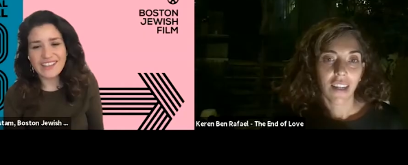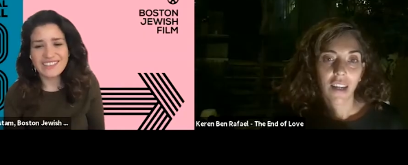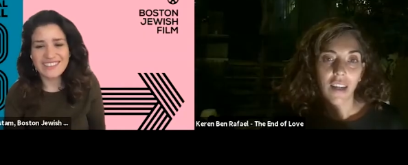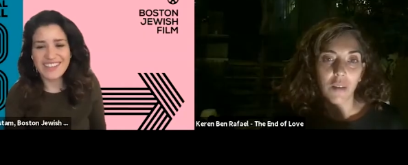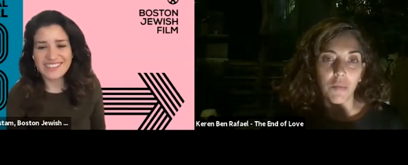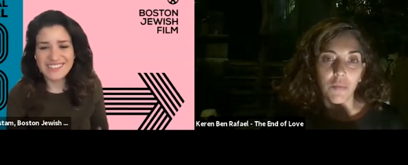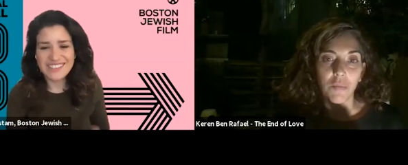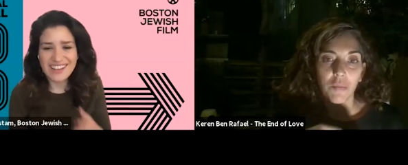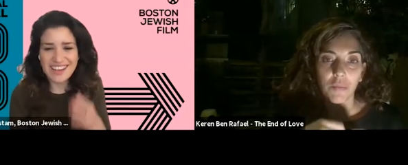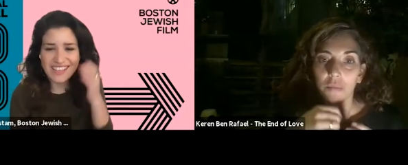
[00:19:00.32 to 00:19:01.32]
Speaker 1: That, um,
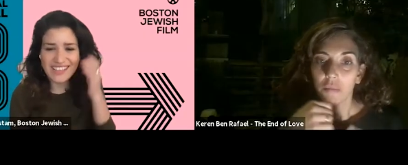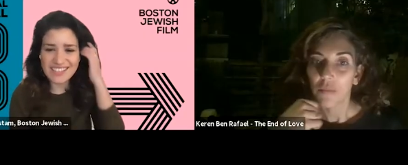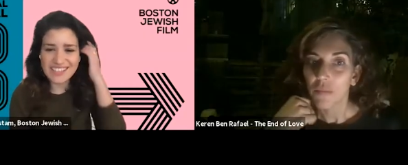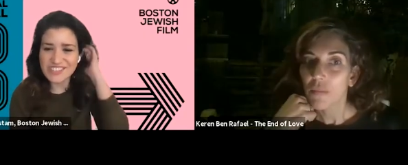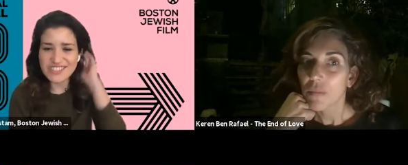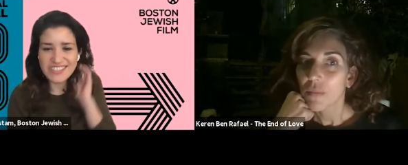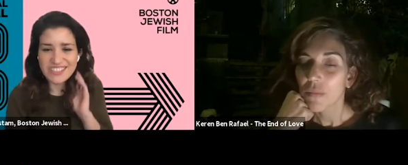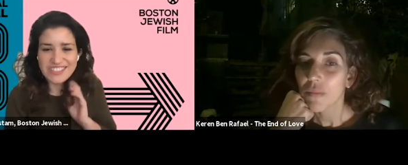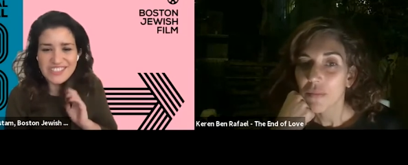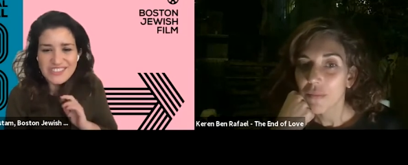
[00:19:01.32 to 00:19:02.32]
that
Speaker 2: ties
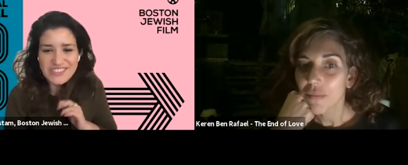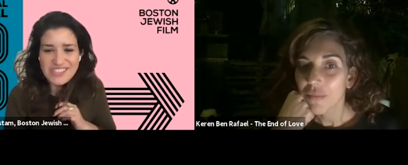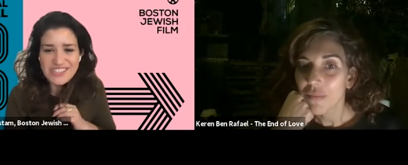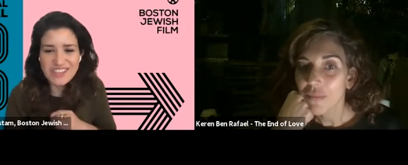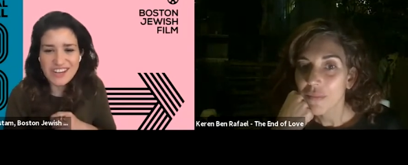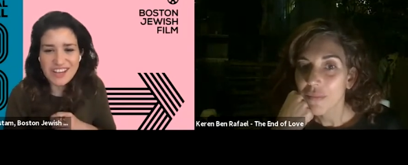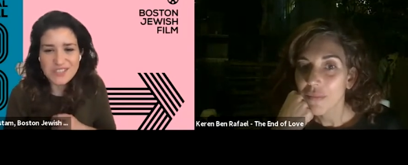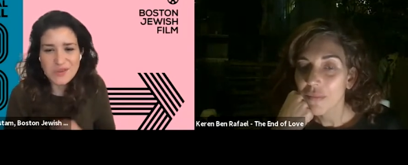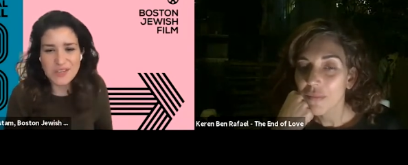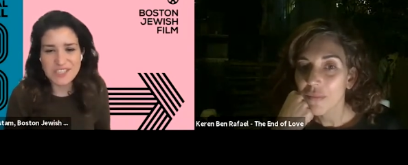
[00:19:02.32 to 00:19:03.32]
interestingly to to the
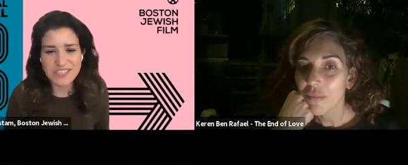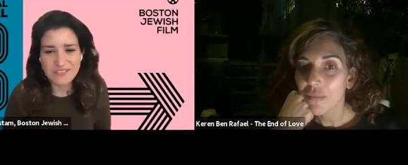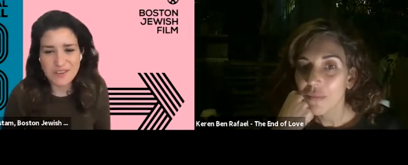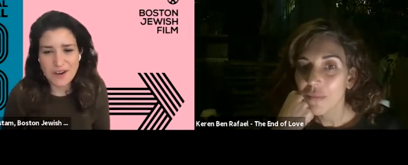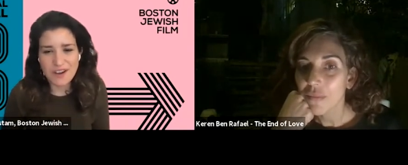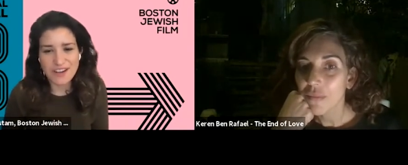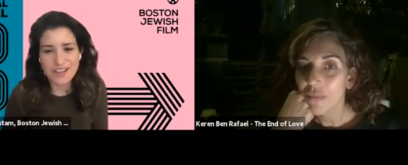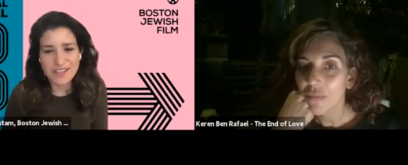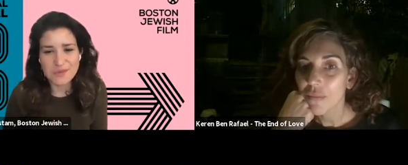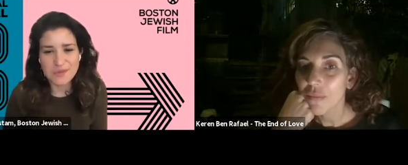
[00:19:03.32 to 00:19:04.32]
next question from
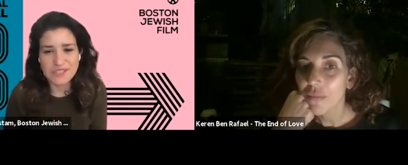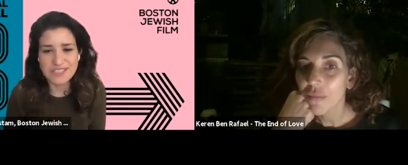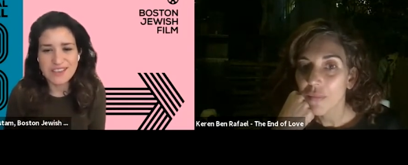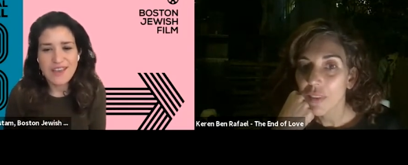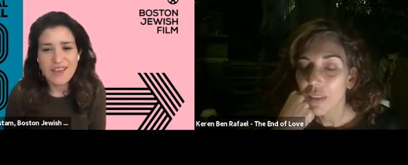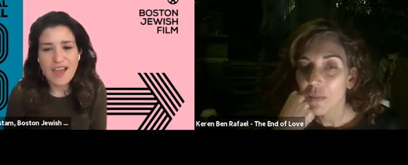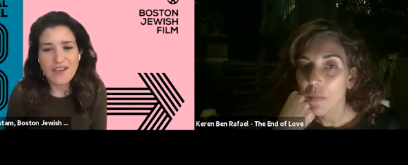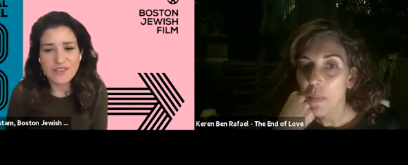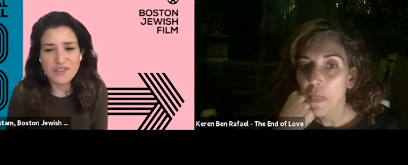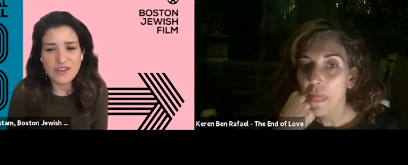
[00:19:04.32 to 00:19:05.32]
our audience, which is,
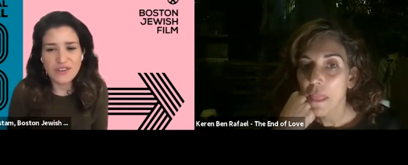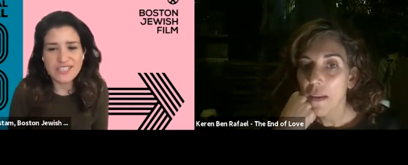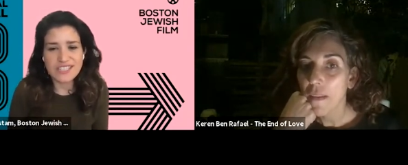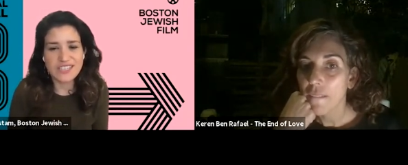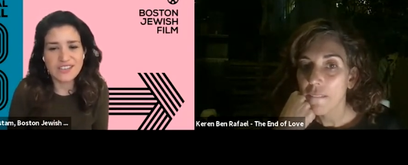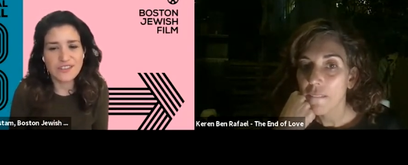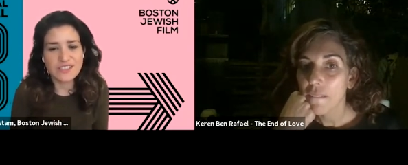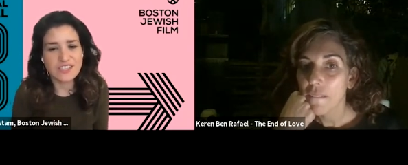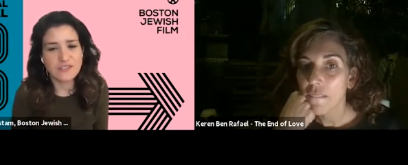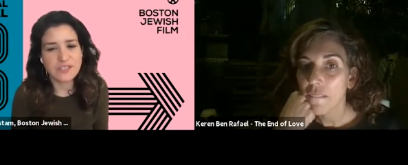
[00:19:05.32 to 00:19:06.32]
have you noticed a
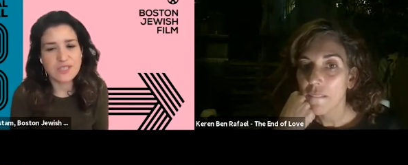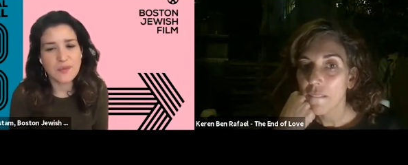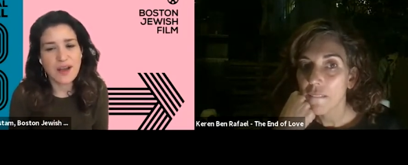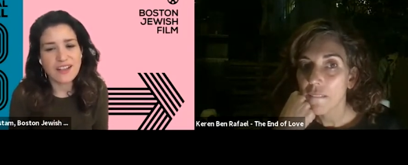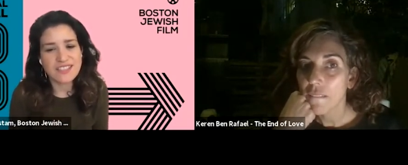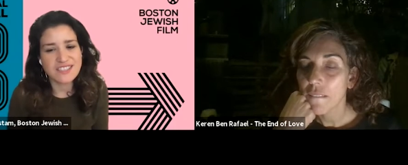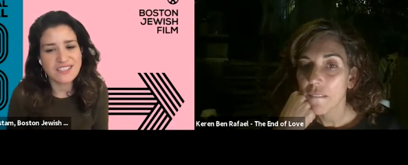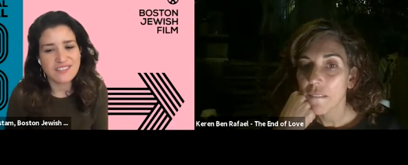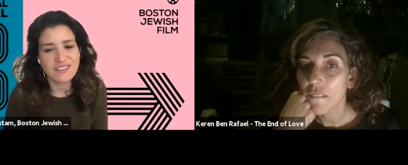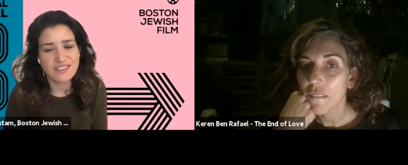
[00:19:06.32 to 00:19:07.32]
difference in the
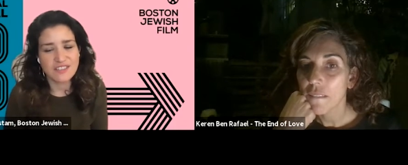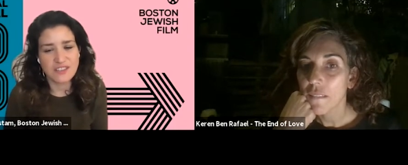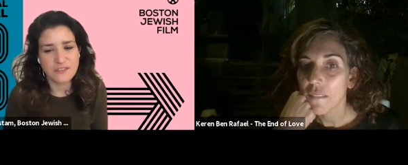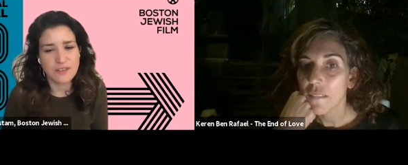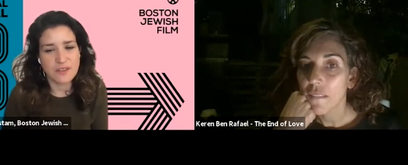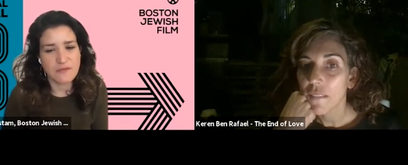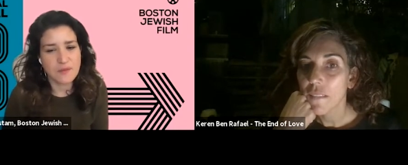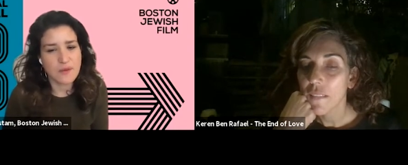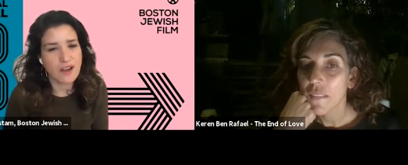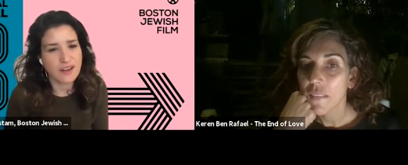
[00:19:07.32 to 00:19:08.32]
response to the
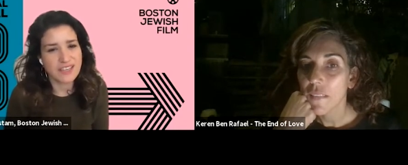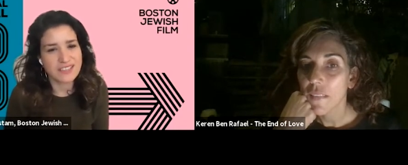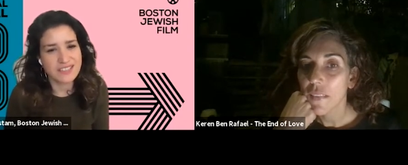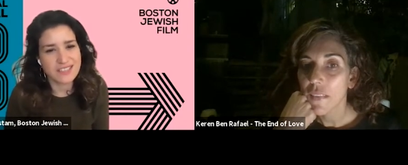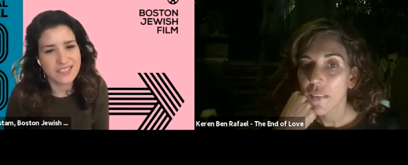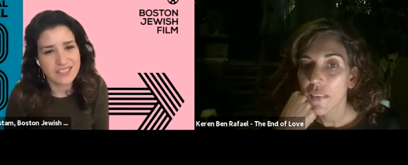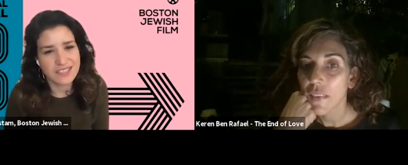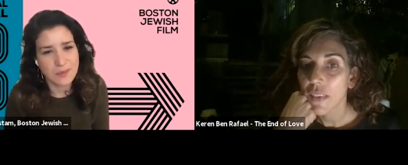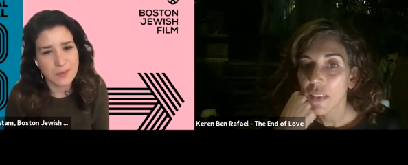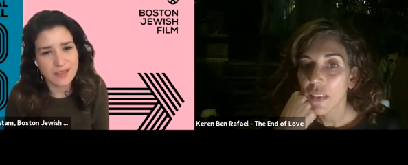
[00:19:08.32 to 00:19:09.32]
film from audiences
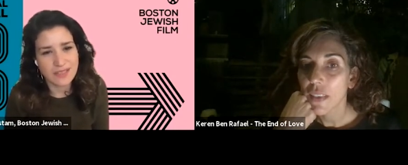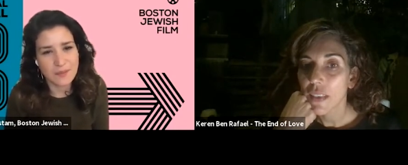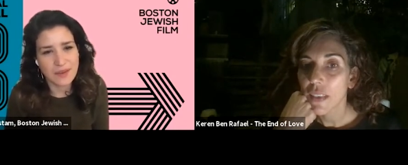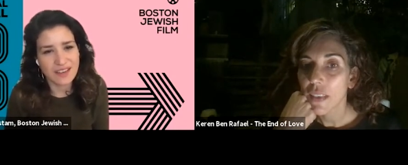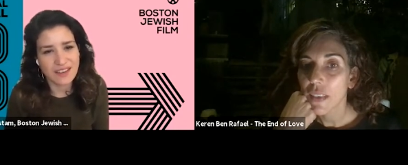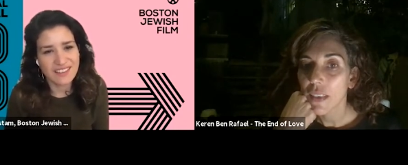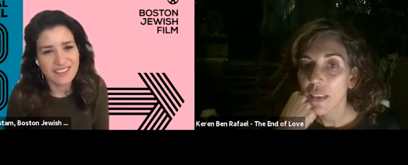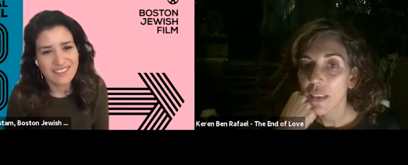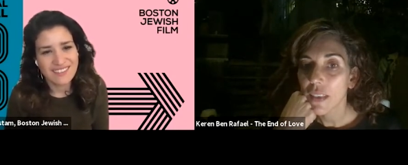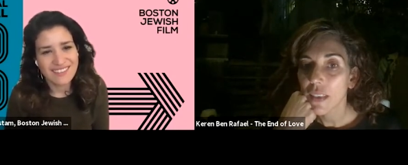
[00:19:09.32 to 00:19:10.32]
since the
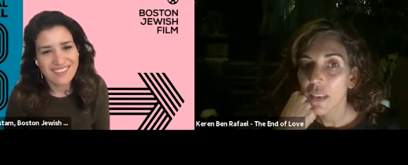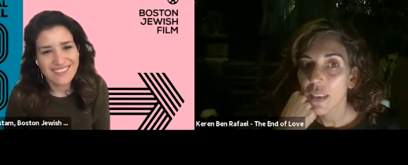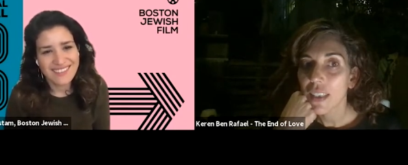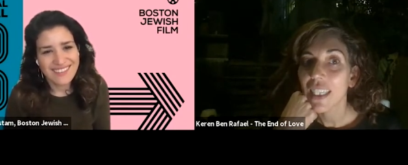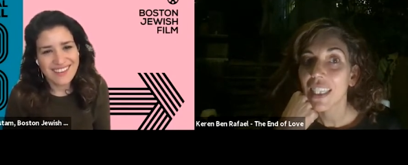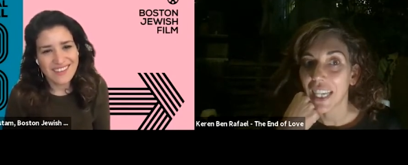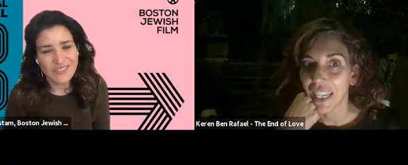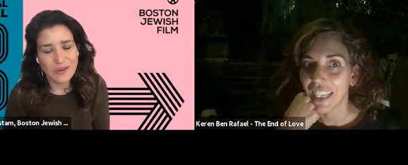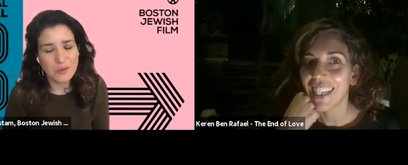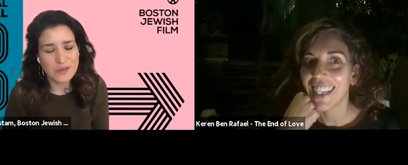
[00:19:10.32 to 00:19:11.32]
pandemic? Yeah.
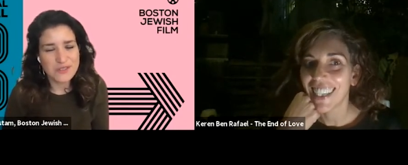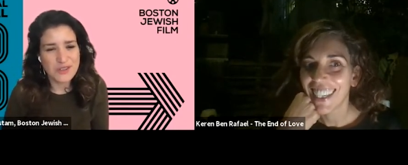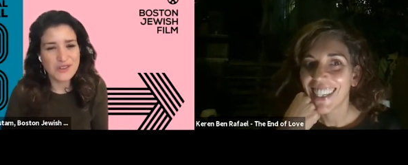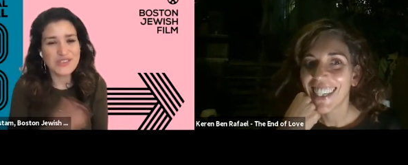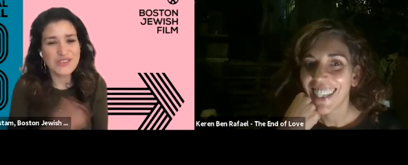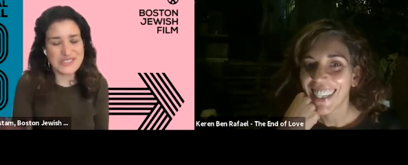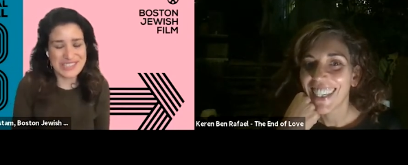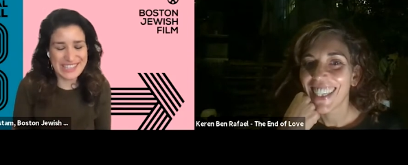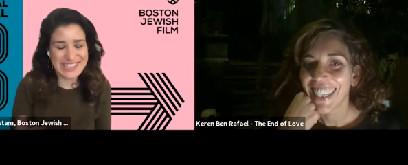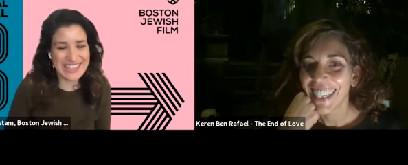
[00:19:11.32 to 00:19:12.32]
When we're so
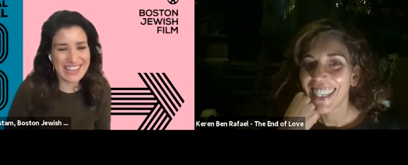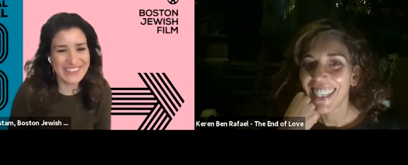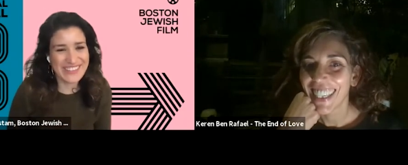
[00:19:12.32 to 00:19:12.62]
used to this